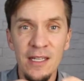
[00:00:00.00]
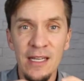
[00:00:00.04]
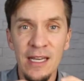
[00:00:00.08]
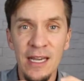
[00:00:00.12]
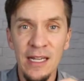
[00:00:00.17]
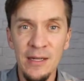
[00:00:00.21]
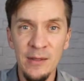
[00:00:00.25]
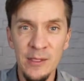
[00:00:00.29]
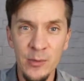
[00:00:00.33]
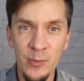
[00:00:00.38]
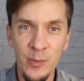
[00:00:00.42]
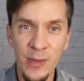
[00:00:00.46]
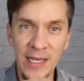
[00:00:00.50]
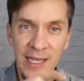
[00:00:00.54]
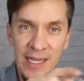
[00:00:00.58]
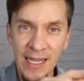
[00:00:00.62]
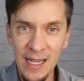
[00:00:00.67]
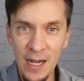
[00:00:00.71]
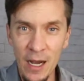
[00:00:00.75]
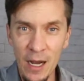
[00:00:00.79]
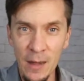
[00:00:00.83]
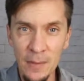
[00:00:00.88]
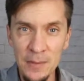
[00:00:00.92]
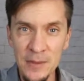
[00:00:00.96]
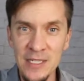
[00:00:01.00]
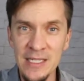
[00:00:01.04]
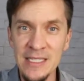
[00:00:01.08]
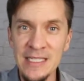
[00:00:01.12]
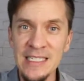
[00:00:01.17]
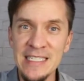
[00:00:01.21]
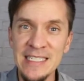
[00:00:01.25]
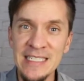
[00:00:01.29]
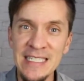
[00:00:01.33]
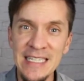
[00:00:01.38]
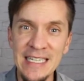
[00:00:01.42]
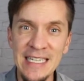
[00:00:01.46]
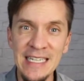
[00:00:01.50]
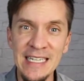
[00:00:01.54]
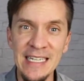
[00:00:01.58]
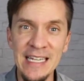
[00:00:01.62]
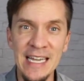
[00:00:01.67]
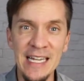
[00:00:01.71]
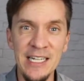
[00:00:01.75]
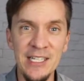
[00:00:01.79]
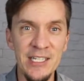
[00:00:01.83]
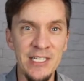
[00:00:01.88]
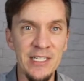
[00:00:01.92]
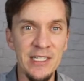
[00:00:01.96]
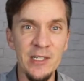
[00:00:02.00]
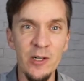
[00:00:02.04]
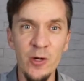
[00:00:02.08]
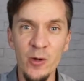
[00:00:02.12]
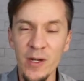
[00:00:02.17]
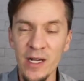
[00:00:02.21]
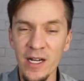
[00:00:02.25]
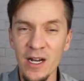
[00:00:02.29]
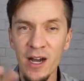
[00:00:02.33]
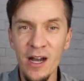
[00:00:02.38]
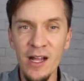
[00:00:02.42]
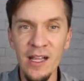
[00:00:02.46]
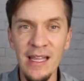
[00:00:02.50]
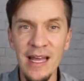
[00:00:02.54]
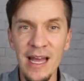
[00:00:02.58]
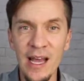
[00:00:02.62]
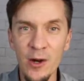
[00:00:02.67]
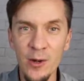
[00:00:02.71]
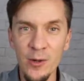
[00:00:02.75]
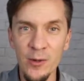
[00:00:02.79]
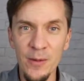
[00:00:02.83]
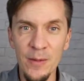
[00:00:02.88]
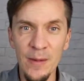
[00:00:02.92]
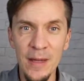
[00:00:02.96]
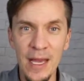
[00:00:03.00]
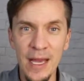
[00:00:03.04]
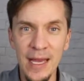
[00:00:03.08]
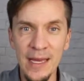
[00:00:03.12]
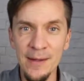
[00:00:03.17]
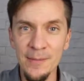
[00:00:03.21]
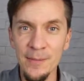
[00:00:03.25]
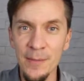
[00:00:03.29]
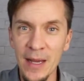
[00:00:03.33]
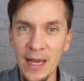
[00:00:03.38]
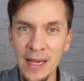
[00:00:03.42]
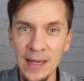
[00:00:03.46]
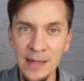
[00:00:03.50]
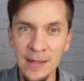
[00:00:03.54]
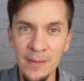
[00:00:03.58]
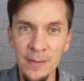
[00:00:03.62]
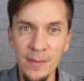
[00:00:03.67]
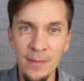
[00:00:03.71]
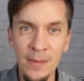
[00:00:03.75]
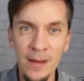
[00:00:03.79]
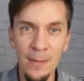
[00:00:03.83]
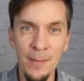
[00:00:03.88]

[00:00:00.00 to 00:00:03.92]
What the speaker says: and picking option C and just going all out and